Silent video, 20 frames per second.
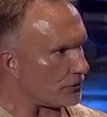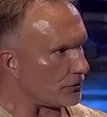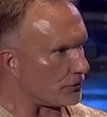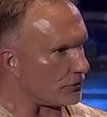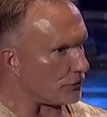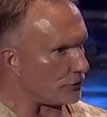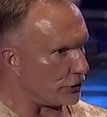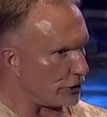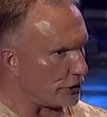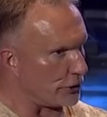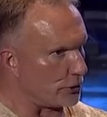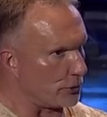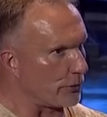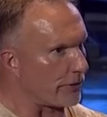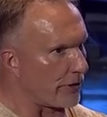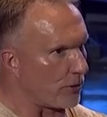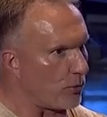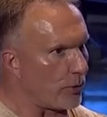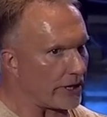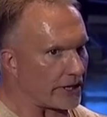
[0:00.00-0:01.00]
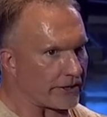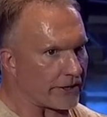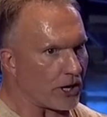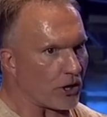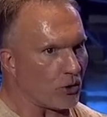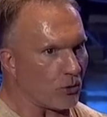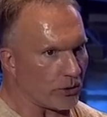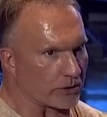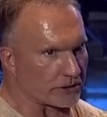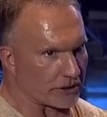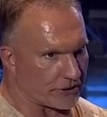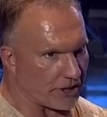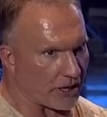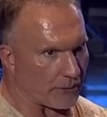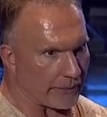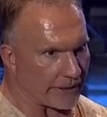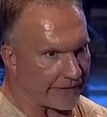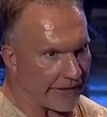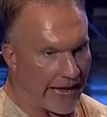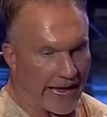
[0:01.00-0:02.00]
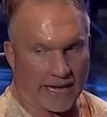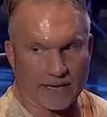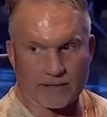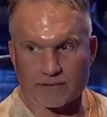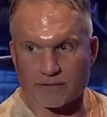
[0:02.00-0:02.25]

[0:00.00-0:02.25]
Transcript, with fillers: You, the window, will determine that.